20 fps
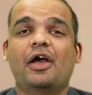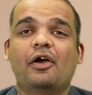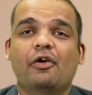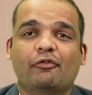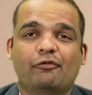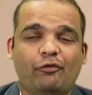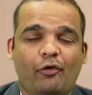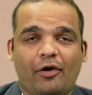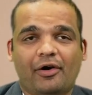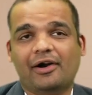
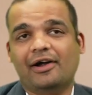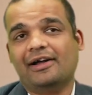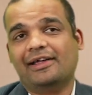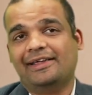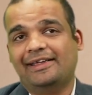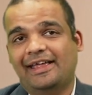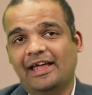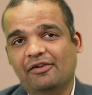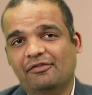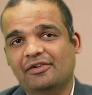for a
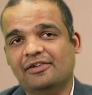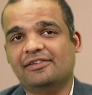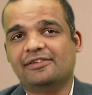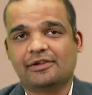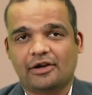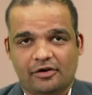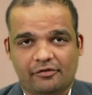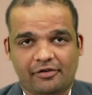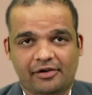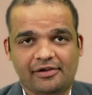given
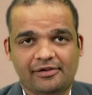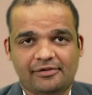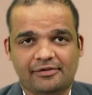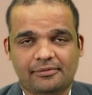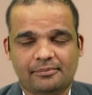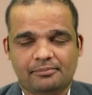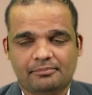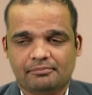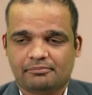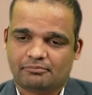service
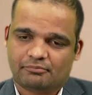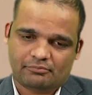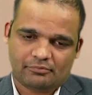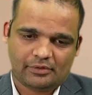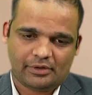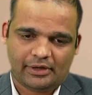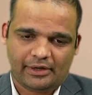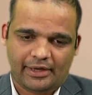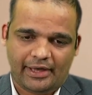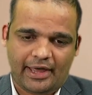
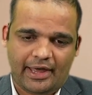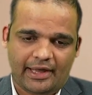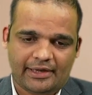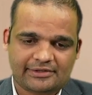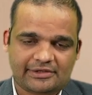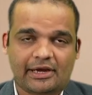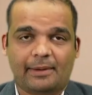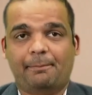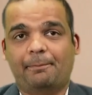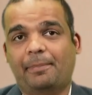at
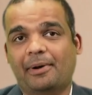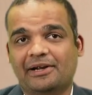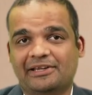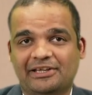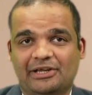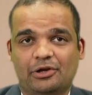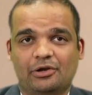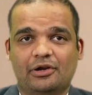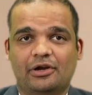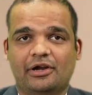a
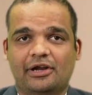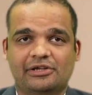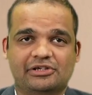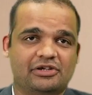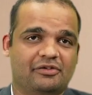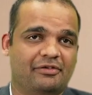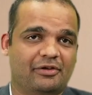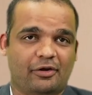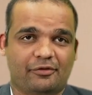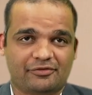particular
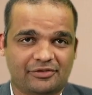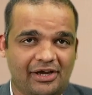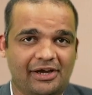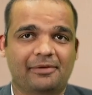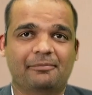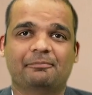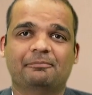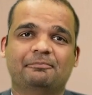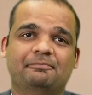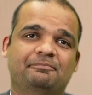interval of
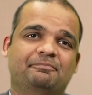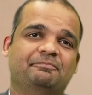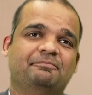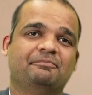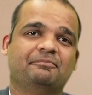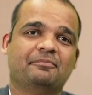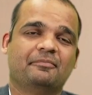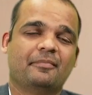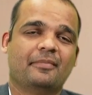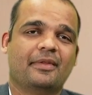time.
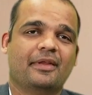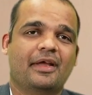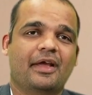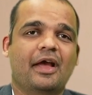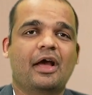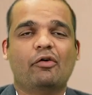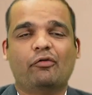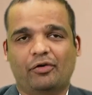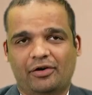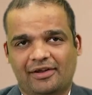
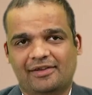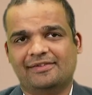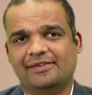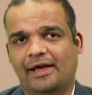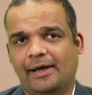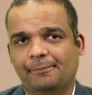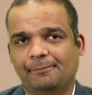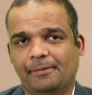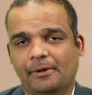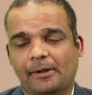For
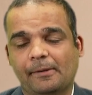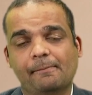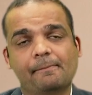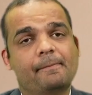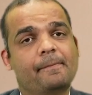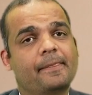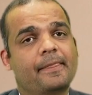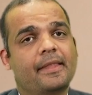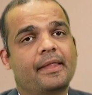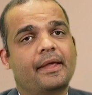example,
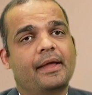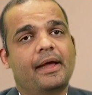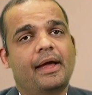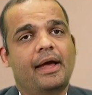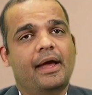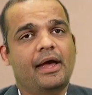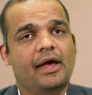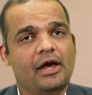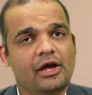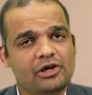
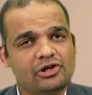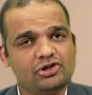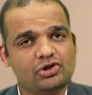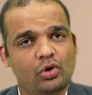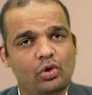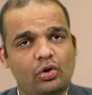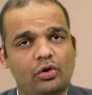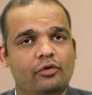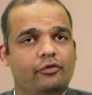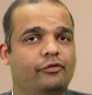
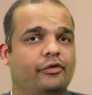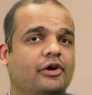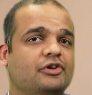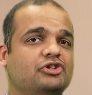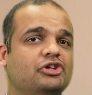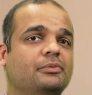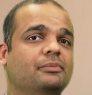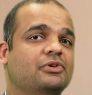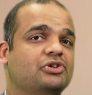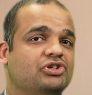Azure
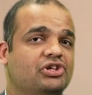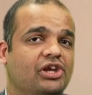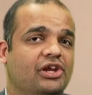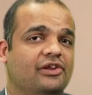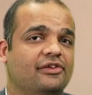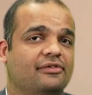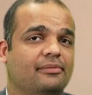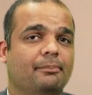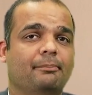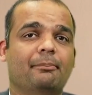virtual
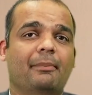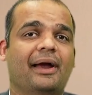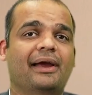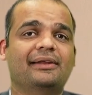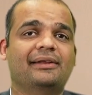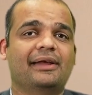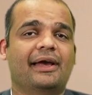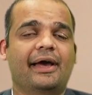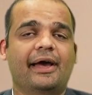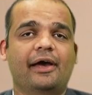machines
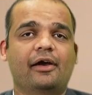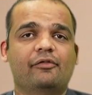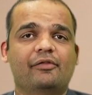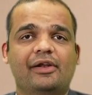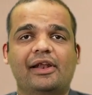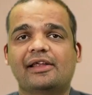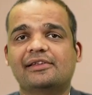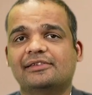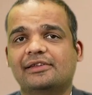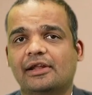might have an
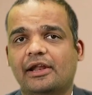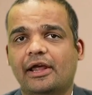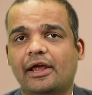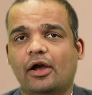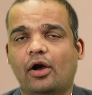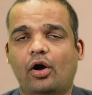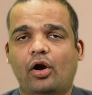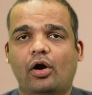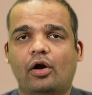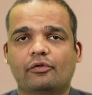SLA
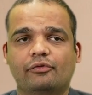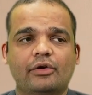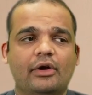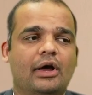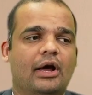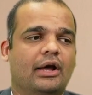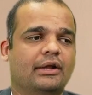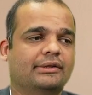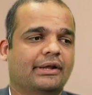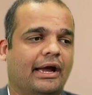of
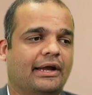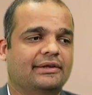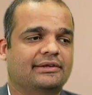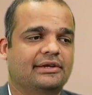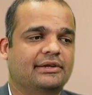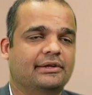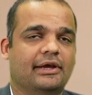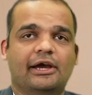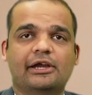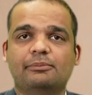
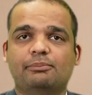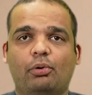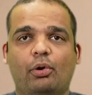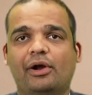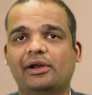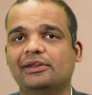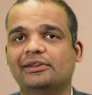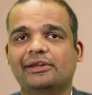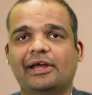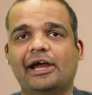
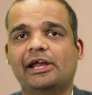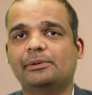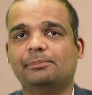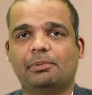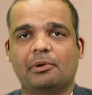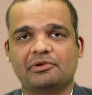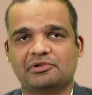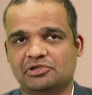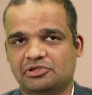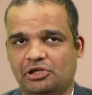
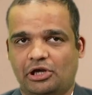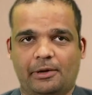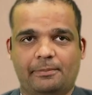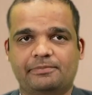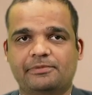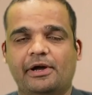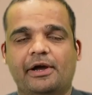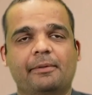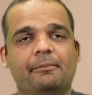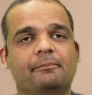99.9%
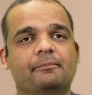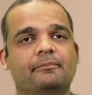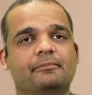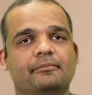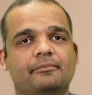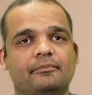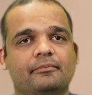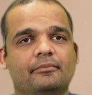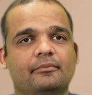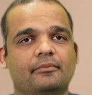uptime.
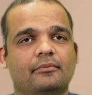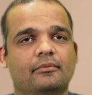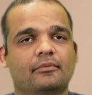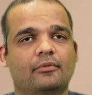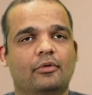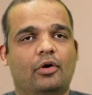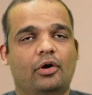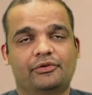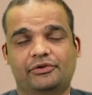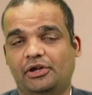
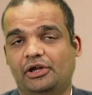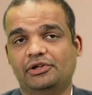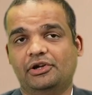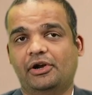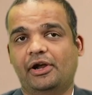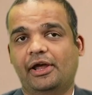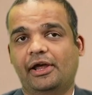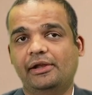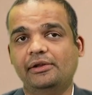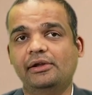On the other
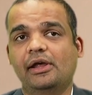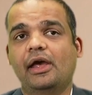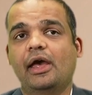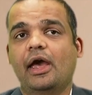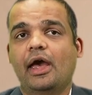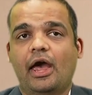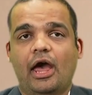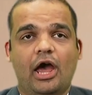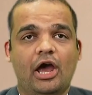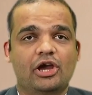hand,
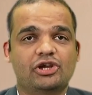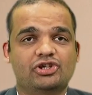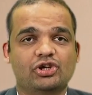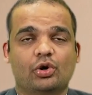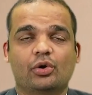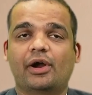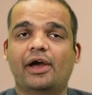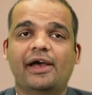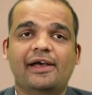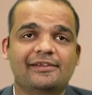Azure
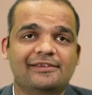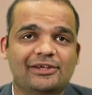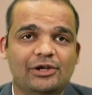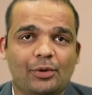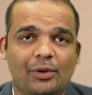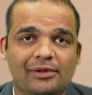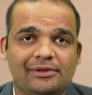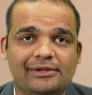SQL